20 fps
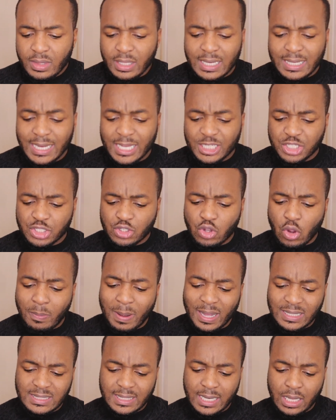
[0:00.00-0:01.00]
let's just go
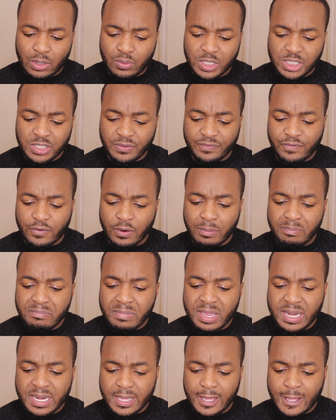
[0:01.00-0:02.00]
back to that question for a
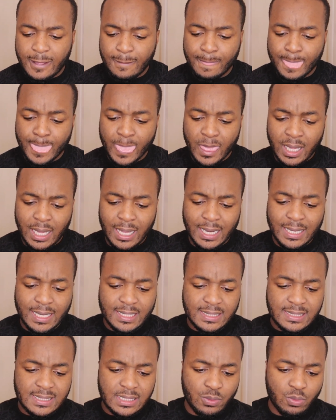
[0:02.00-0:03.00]
minute and
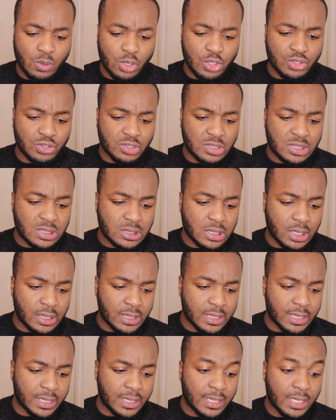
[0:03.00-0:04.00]
let's see what you're
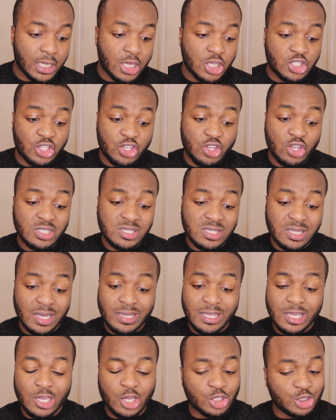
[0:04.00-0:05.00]
studying. So you're
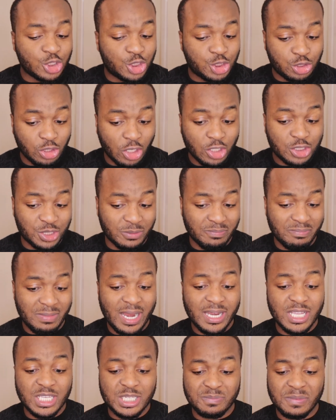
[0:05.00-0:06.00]
studying construction
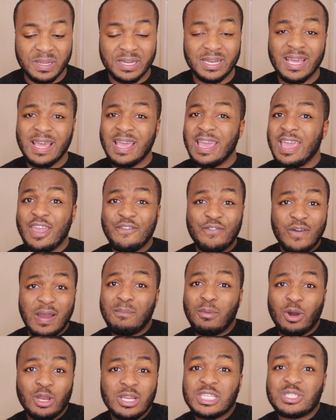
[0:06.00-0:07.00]
management. If
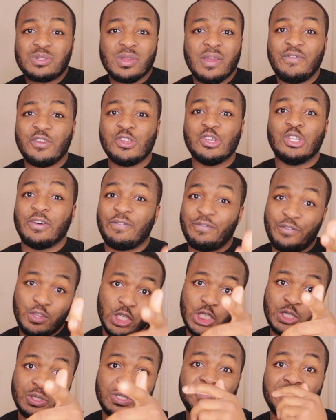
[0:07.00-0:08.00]
I'm honest with you, the
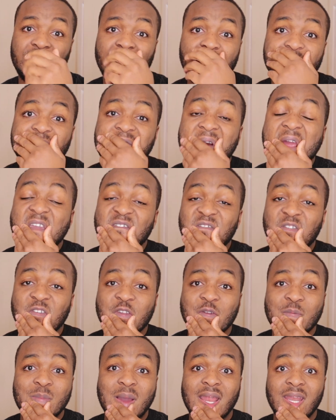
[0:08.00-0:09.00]
future is really bright for
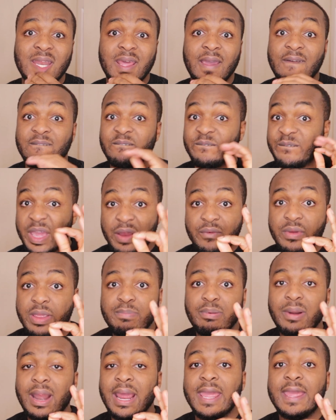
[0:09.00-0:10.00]
you, man. Very
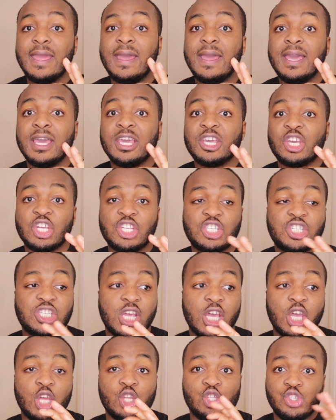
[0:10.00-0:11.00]
bright. Because
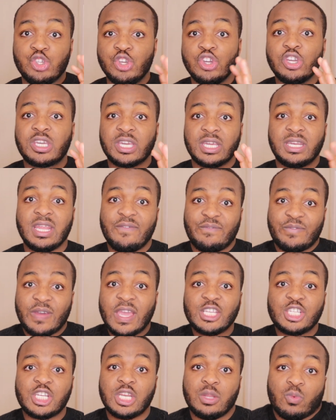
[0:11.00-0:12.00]
you could
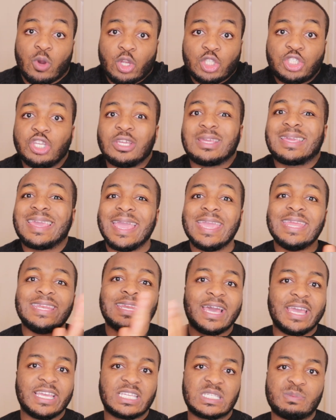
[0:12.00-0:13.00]
eventually, once you gain
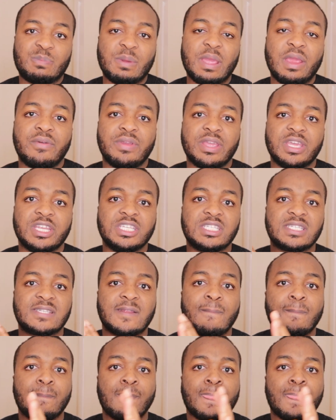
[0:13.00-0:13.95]
that experience,